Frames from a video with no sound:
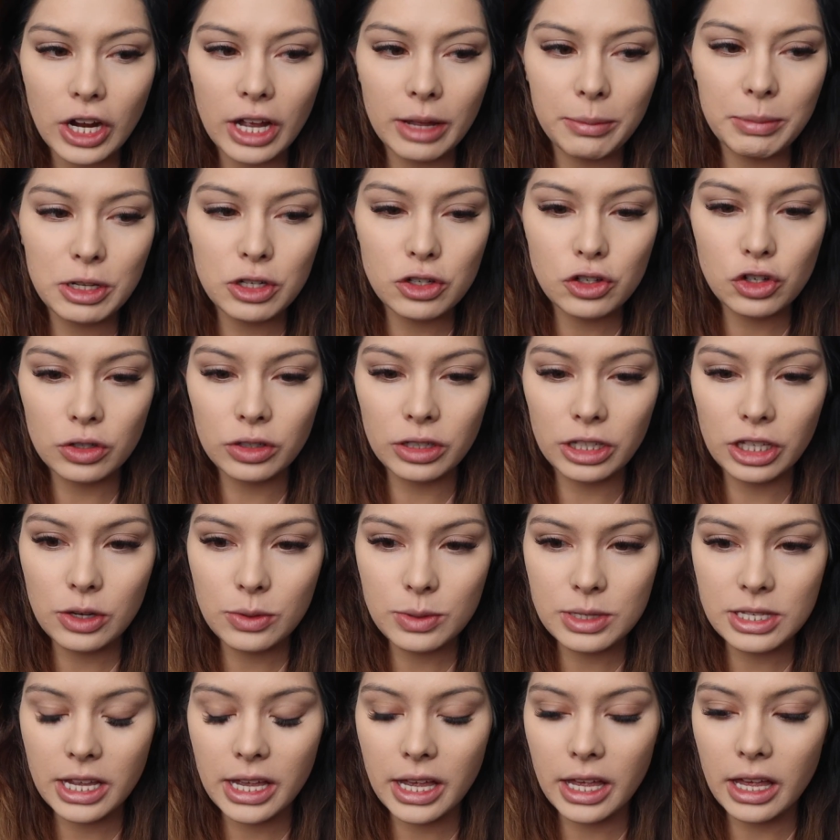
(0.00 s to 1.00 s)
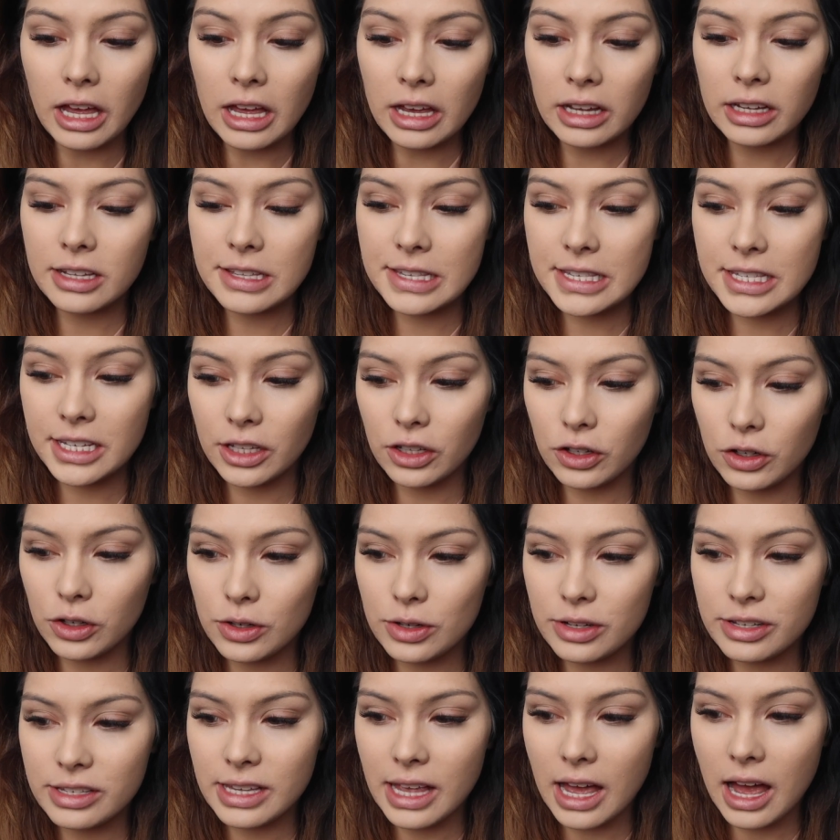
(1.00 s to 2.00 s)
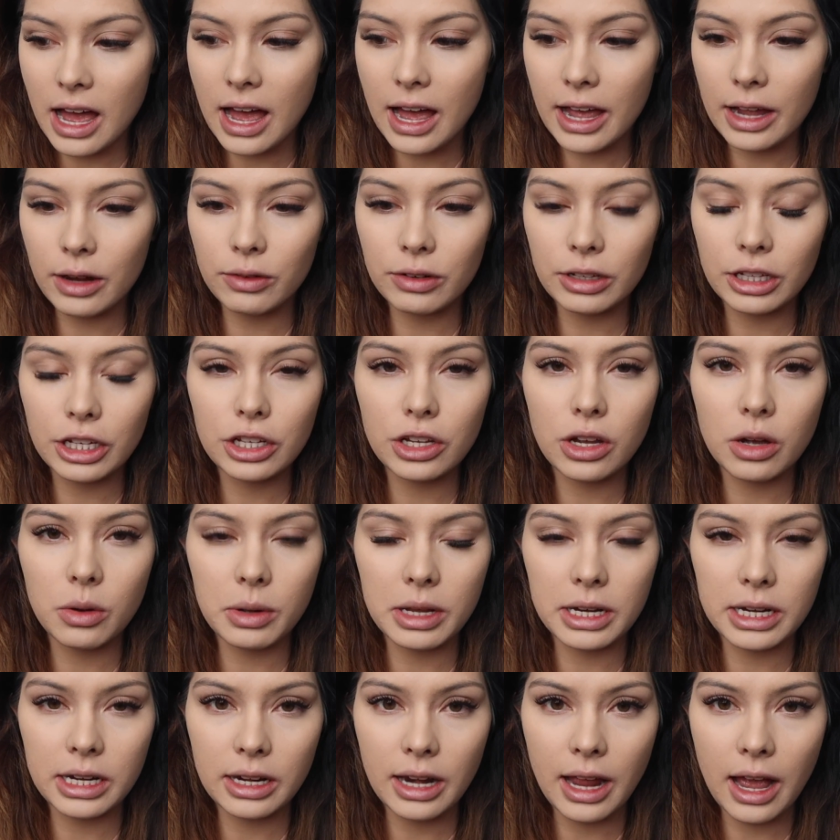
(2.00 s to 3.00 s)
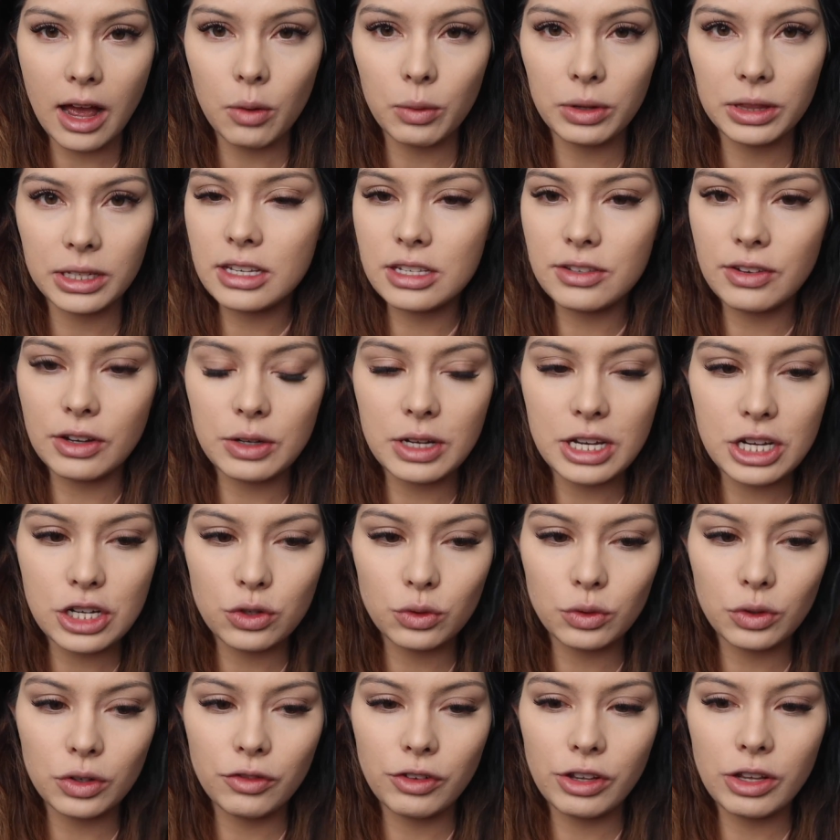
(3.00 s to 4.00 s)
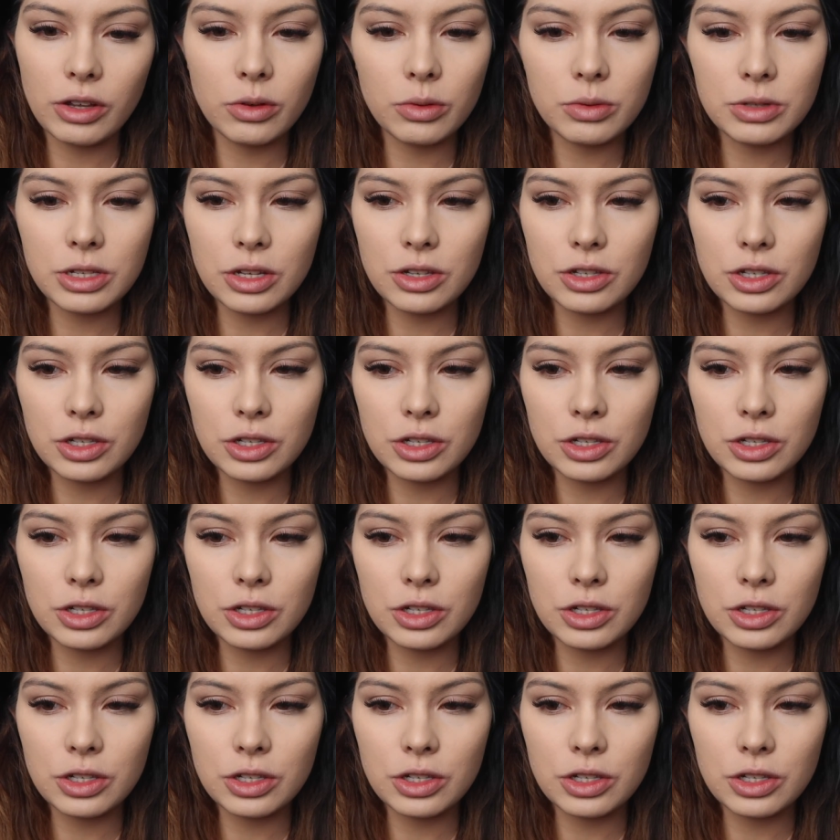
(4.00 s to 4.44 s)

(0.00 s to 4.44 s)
I've been using concealers that I really know in and out with these foundation reviews,